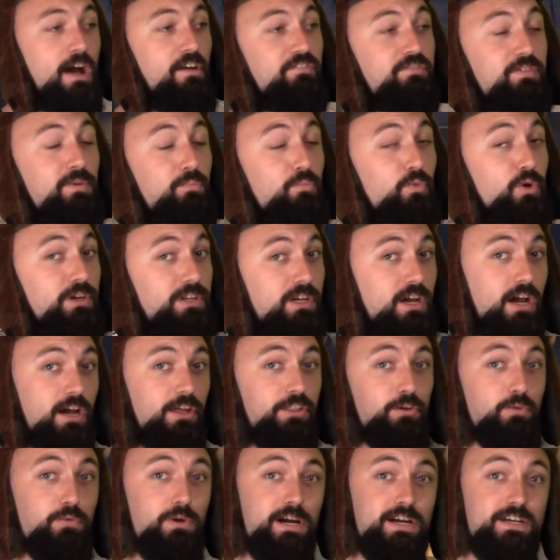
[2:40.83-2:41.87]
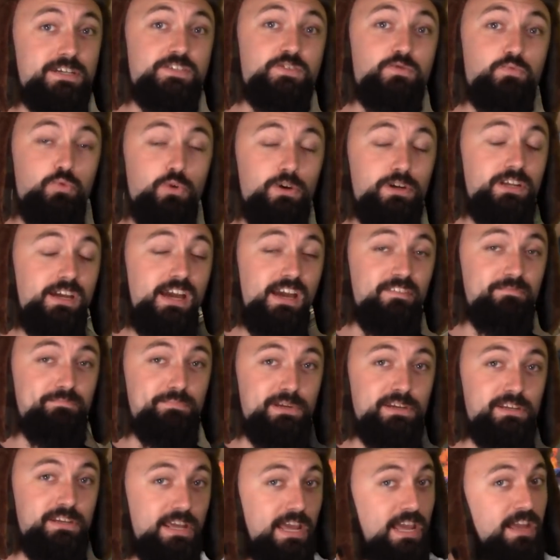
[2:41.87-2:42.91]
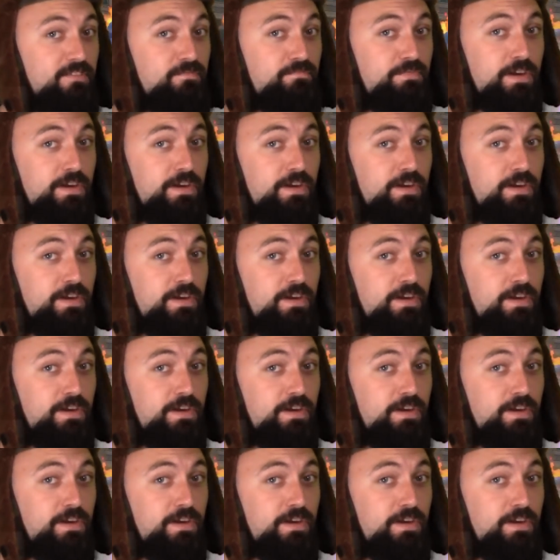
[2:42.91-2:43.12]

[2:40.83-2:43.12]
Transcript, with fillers: from what otherwise would have been a